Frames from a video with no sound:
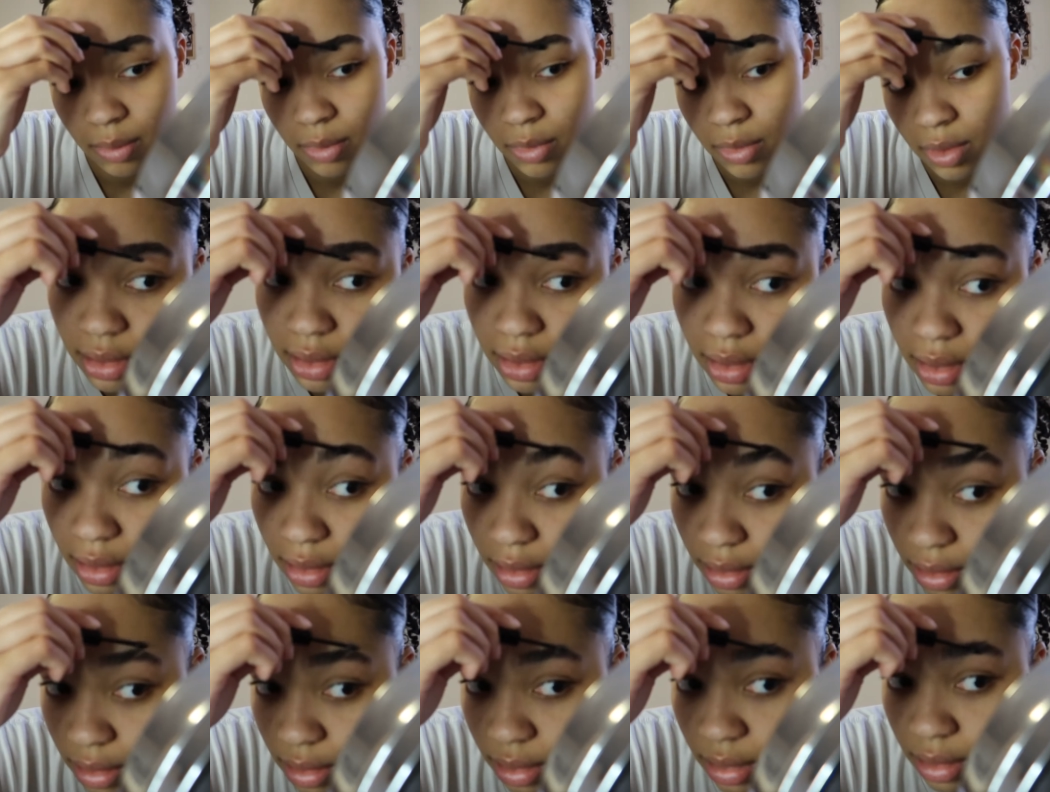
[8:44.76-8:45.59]
Just
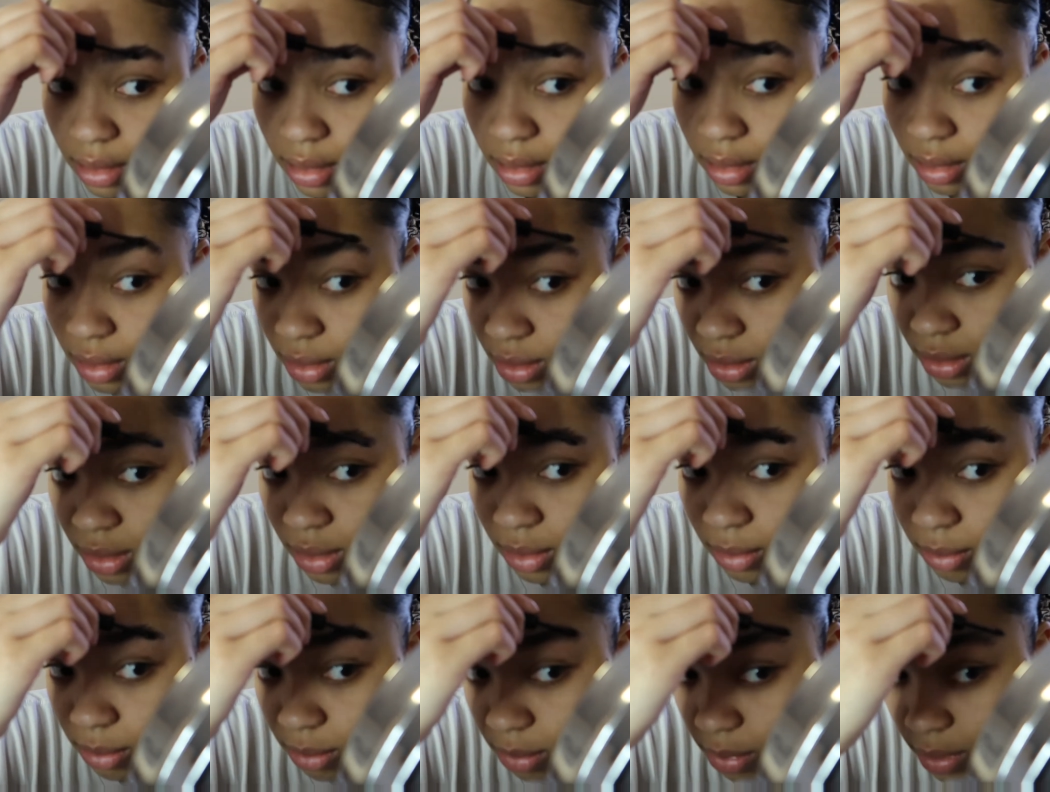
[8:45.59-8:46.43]

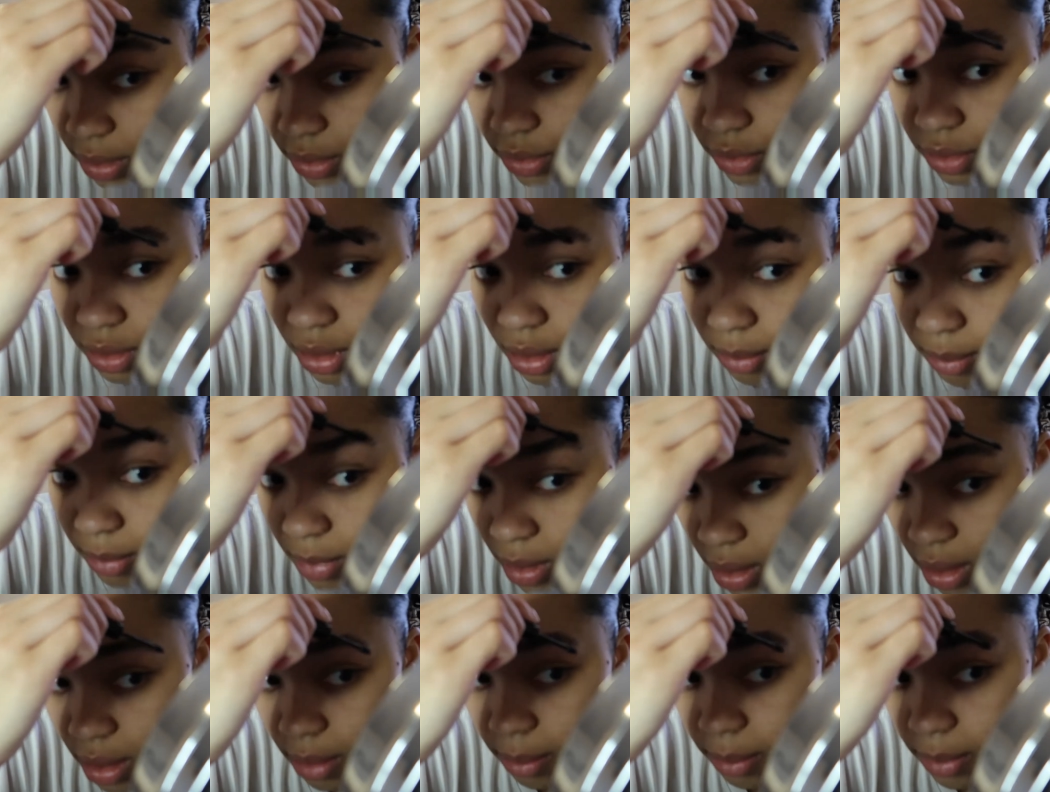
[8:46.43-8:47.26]
brush them
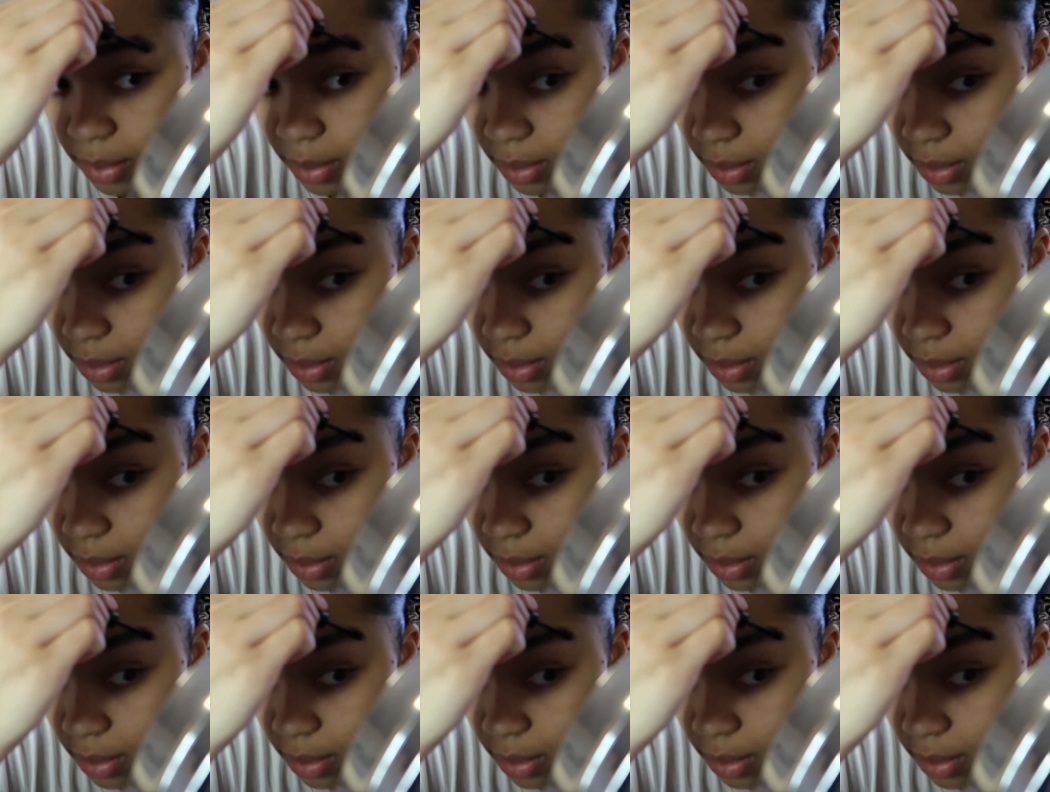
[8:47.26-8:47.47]
up.